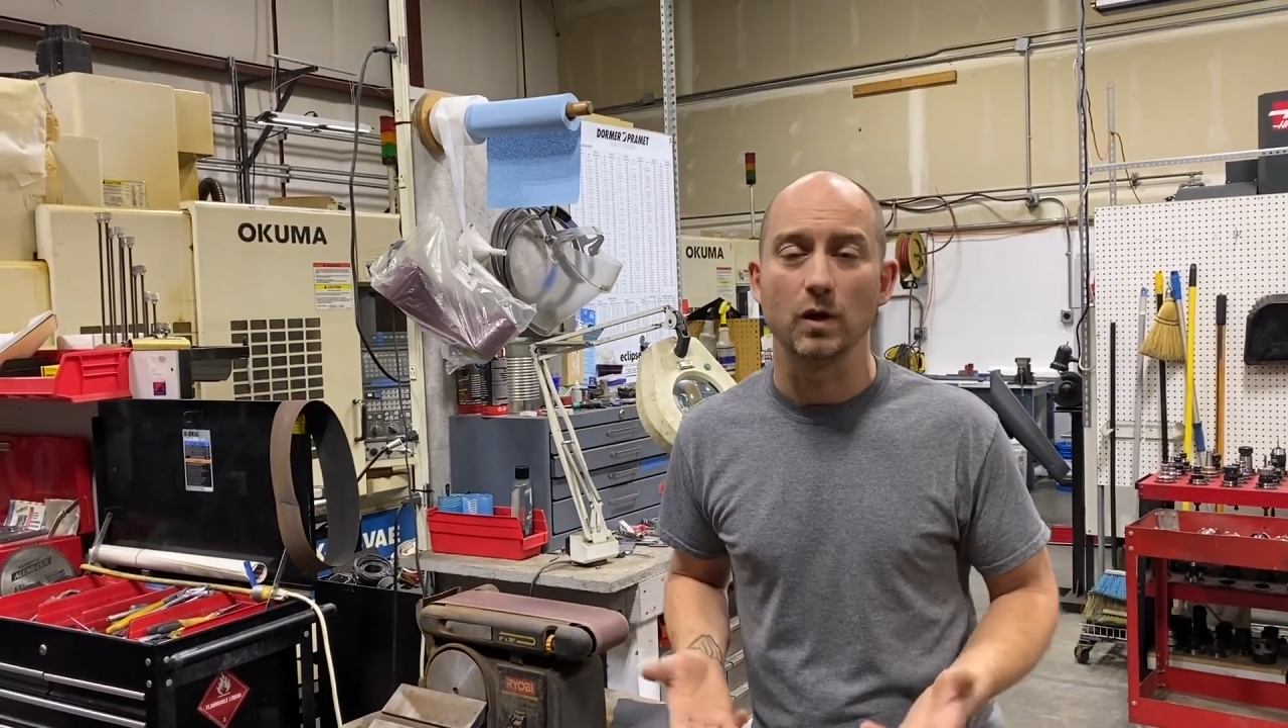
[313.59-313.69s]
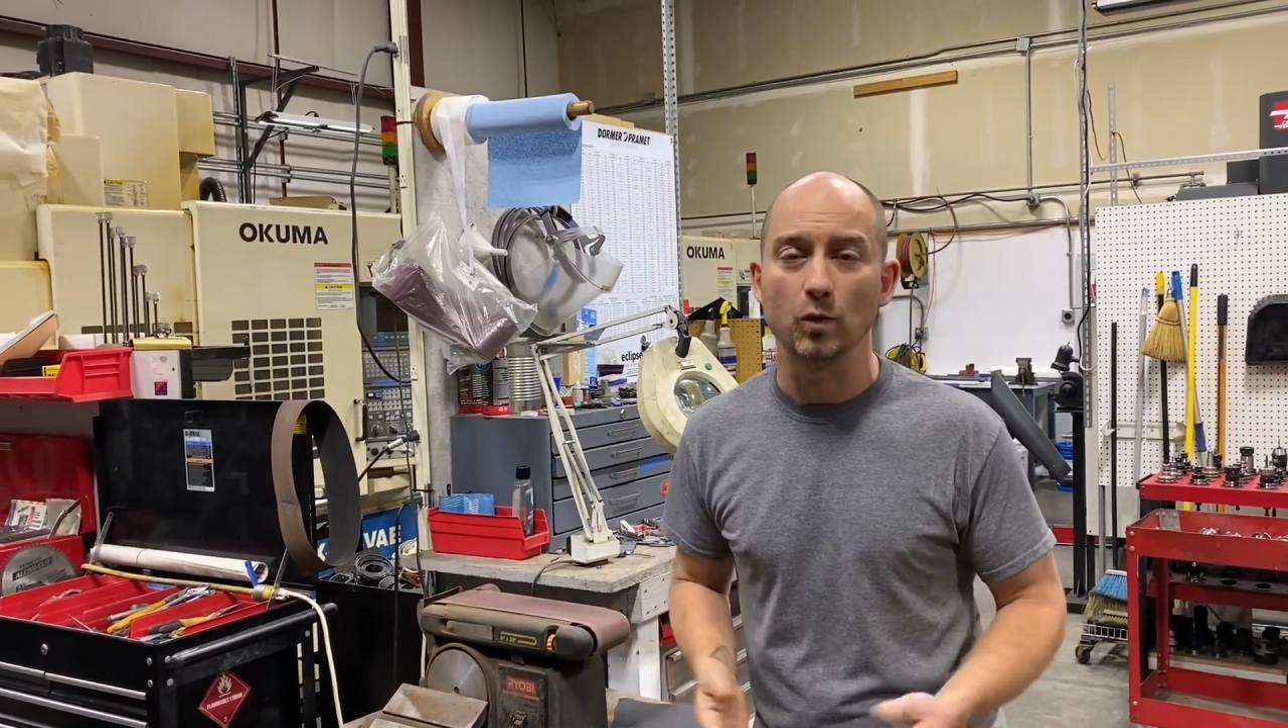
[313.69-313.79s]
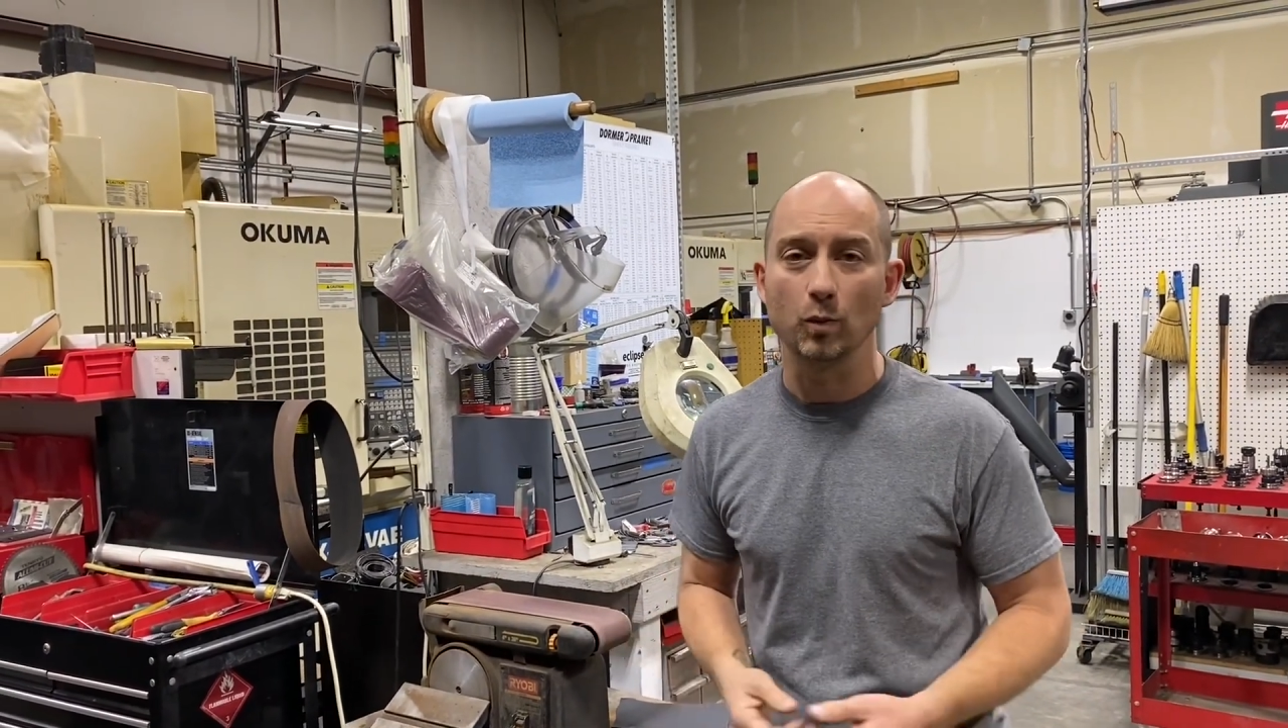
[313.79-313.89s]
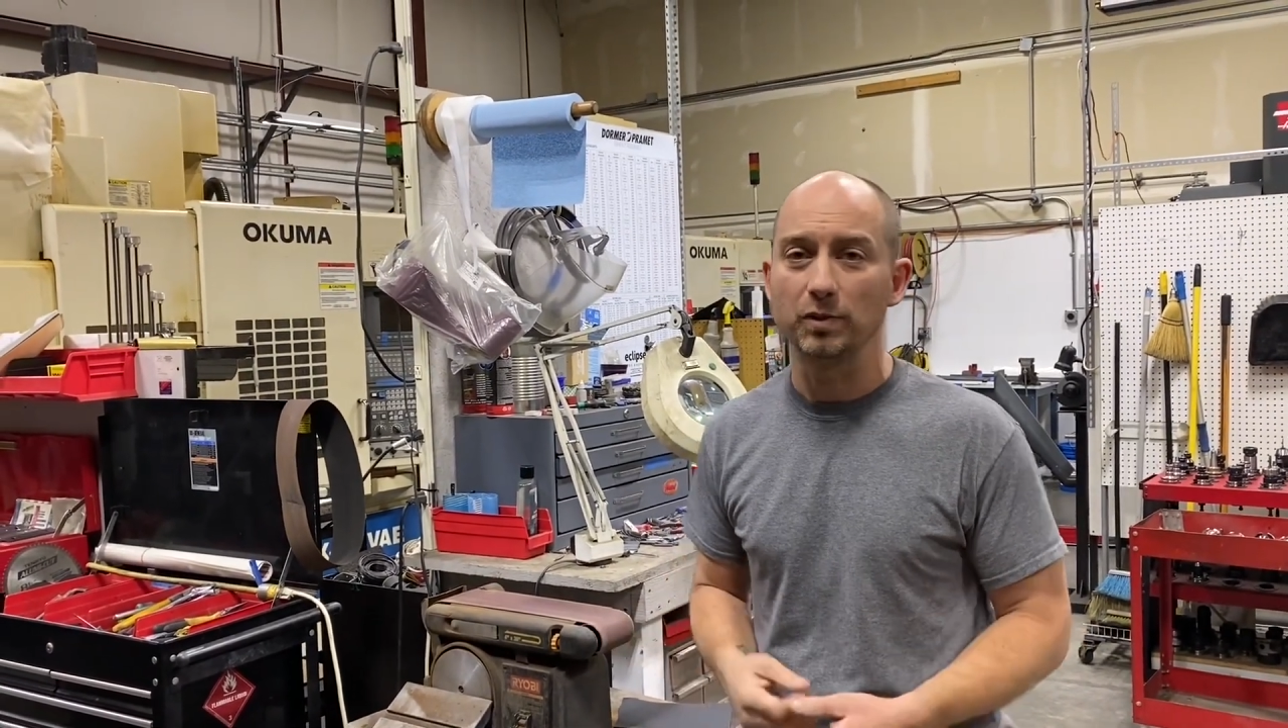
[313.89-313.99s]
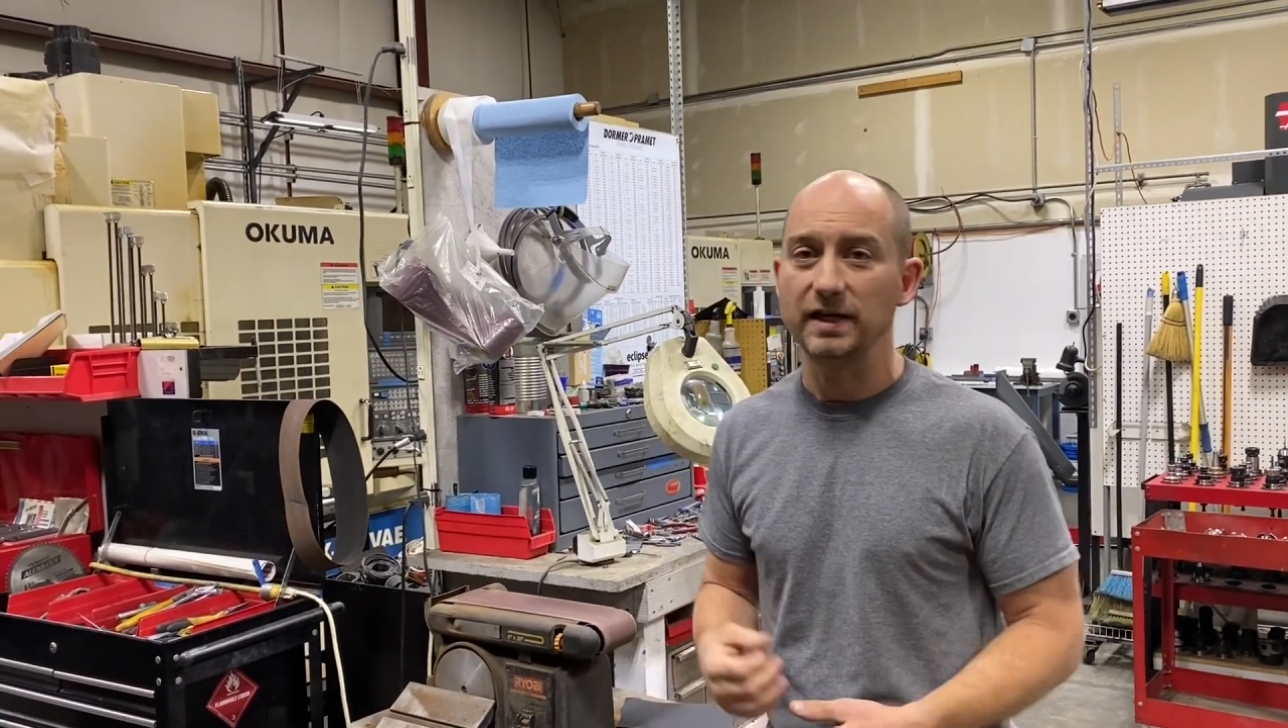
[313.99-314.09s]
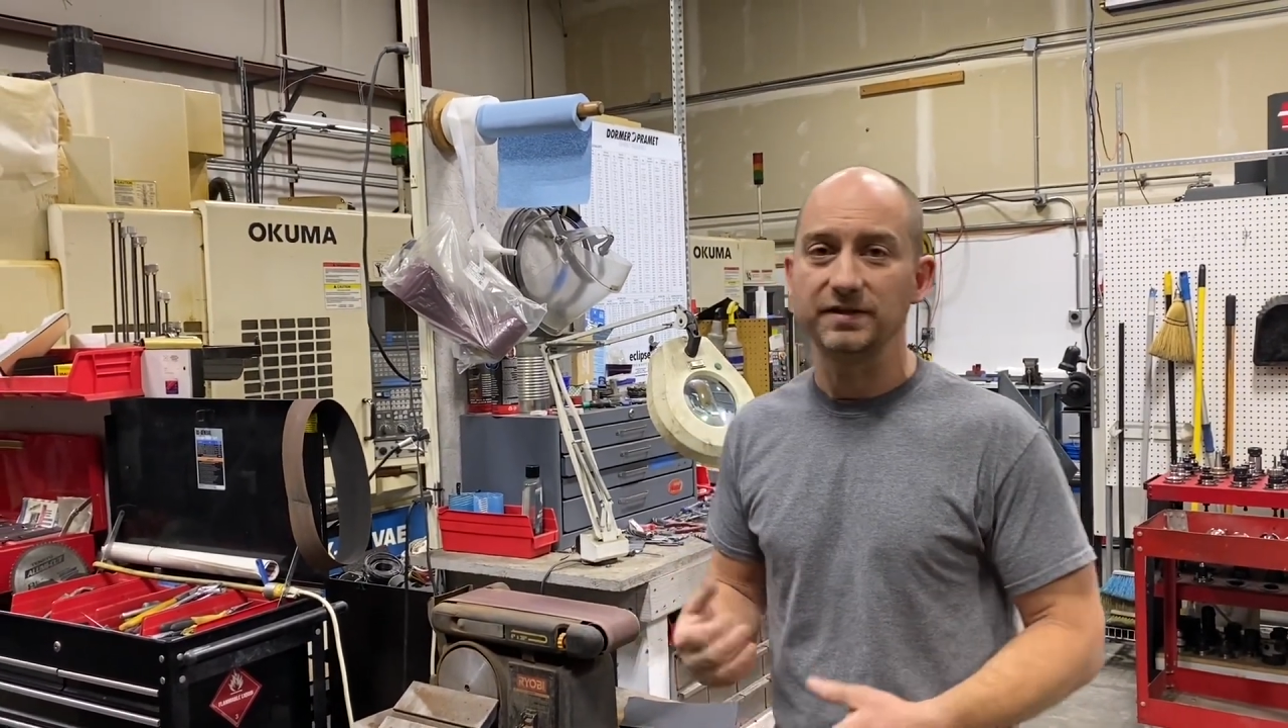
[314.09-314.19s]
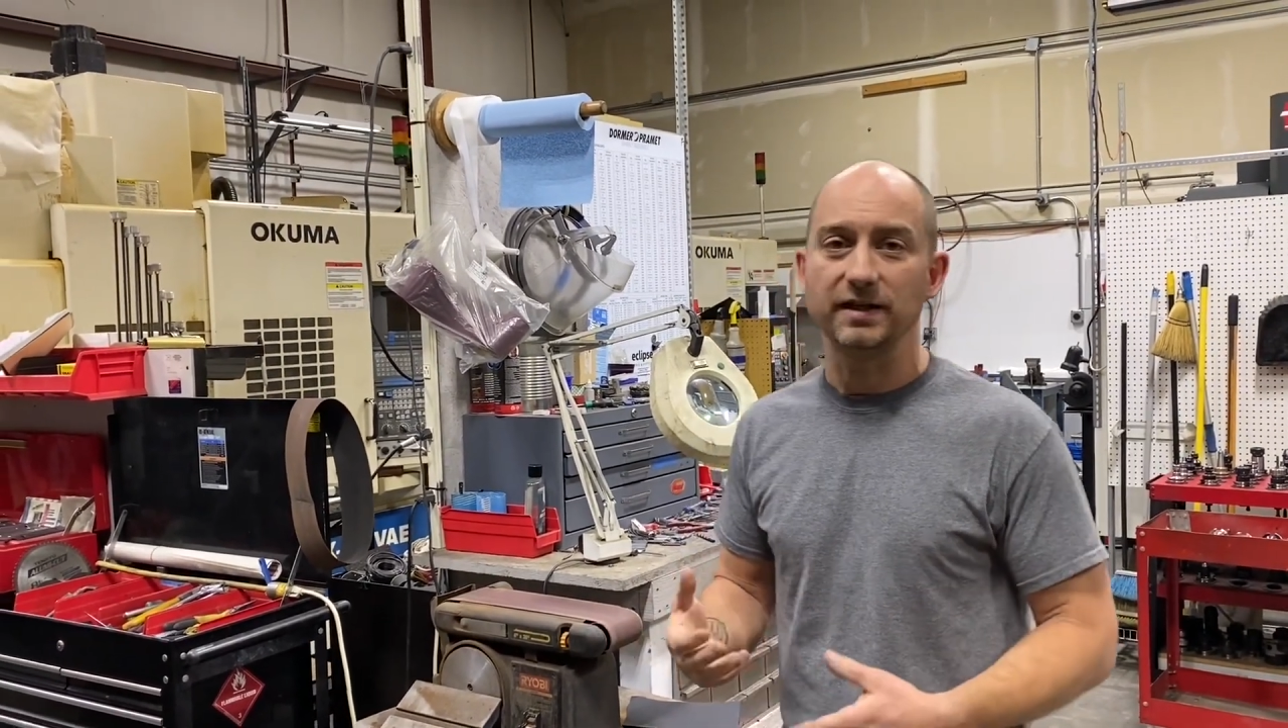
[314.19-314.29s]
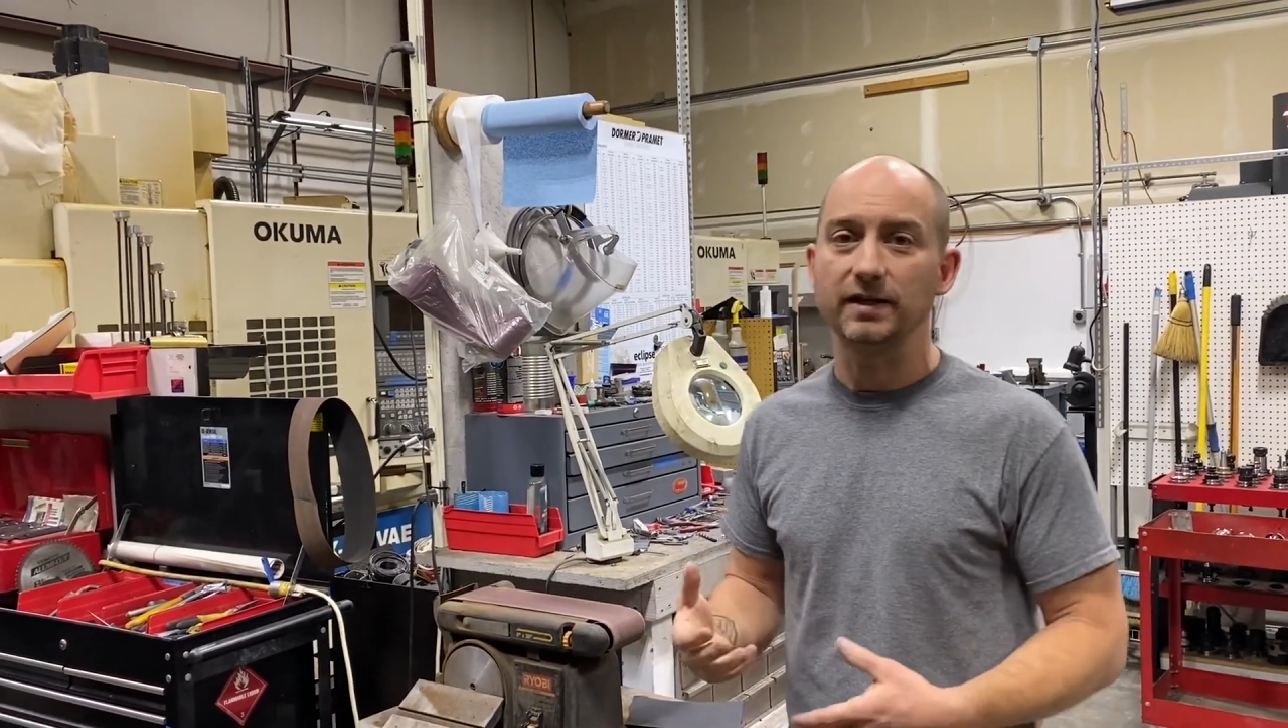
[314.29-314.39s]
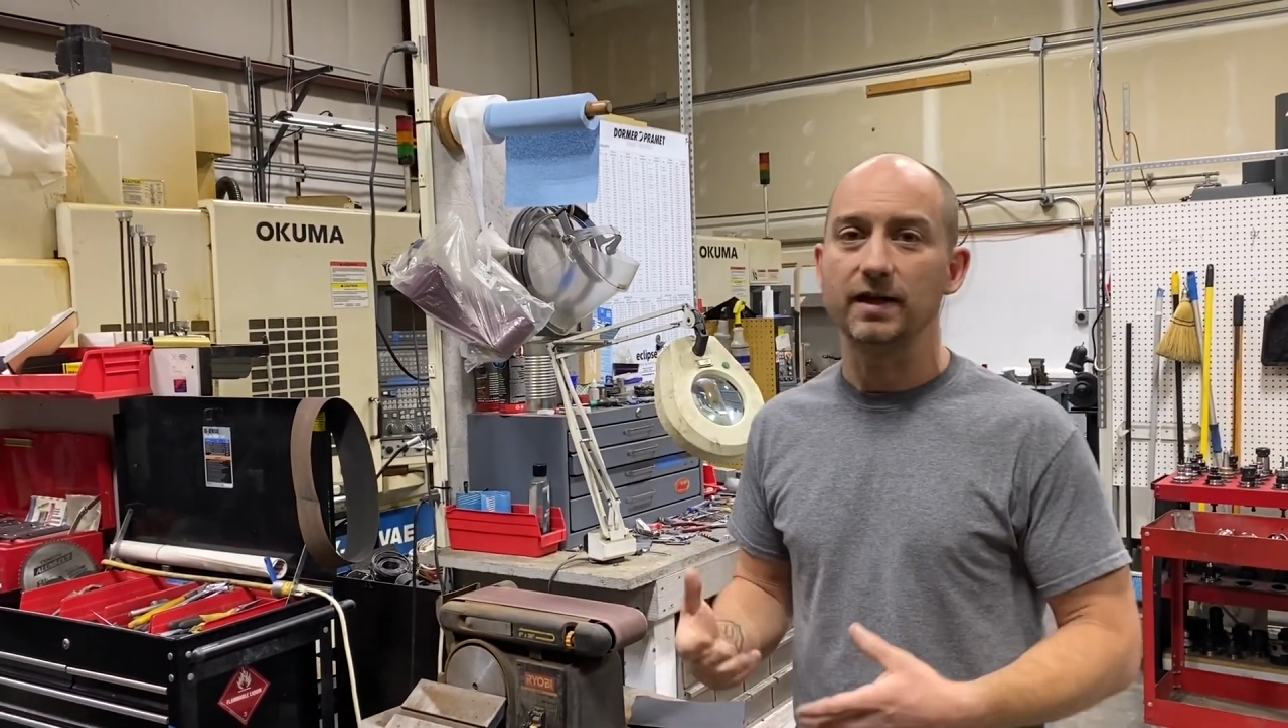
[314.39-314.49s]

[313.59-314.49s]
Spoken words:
replacing